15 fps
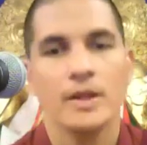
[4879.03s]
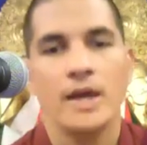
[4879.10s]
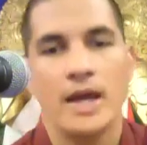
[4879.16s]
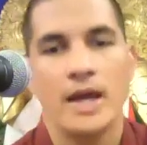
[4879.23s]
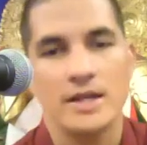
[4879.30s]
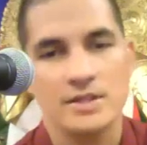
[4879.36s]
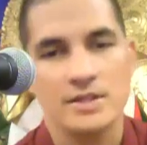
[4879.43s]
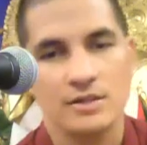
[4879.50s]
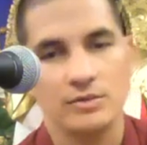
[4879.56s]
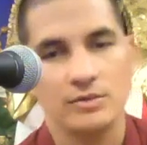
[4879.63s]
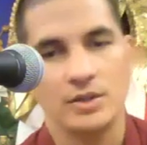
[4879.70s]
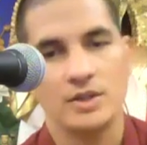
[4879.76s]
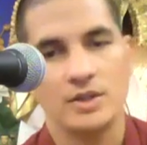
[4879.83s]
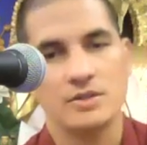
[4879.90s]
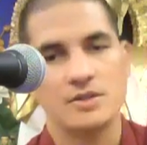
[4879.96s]
As
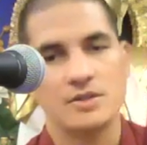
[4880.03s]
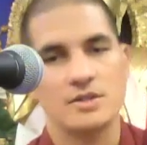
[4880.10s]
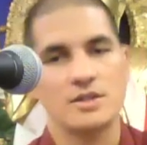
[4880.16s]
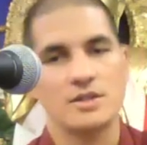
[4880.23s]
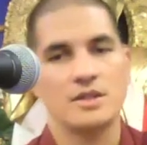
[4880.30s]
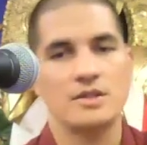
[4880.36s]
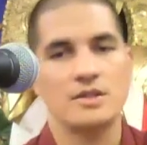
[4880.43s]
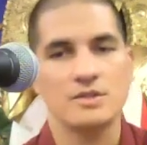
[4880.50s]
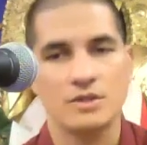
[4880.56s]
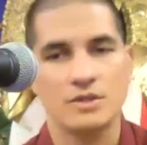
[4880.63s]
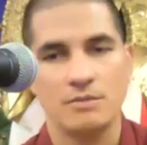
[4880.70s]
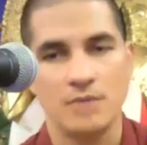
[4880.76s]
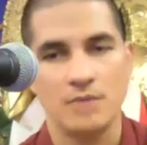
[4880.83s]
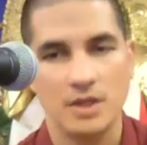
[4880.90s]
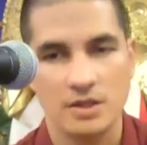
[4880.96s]
queen sustained these
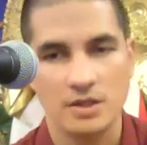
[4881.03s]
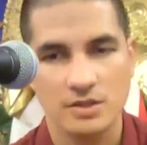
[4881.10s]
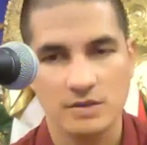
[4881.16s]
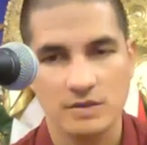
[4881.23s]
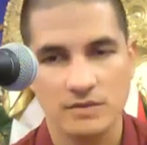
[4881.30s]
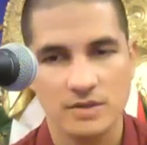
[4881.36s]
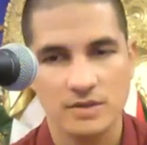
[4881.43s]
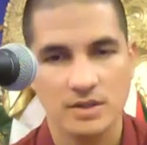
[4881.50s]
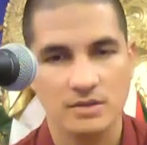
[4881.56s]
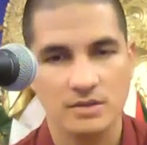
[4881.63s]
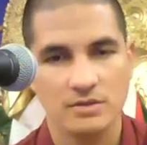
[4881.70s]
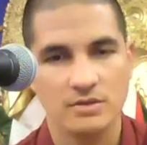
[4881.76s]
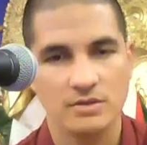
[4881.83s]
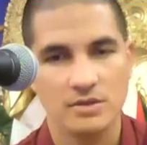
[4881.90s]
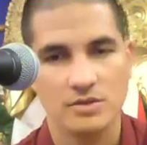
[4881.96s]
on maid servants
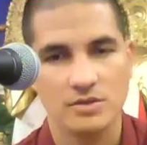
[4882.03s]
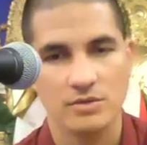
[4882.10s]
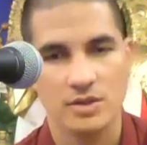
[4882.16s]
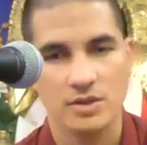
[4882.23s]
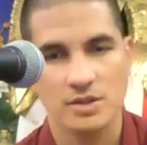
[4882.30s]
and the distress,